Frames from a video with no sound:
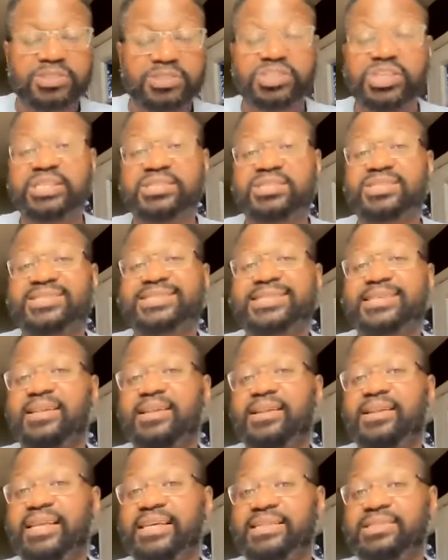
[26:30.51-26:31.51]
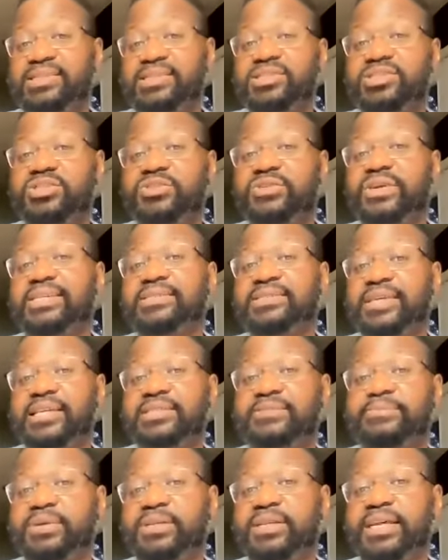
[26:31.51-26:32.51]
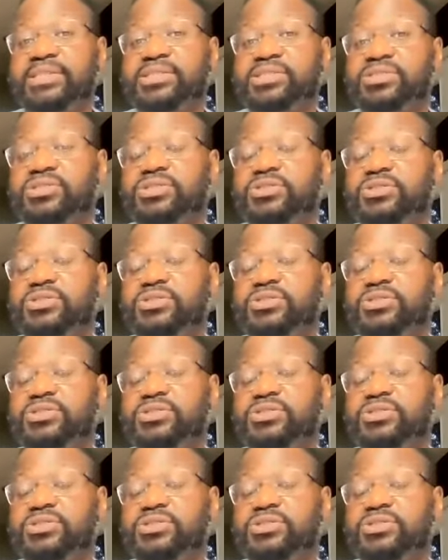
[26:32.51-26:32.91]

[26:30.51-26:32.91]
Jesus listened to his explanation.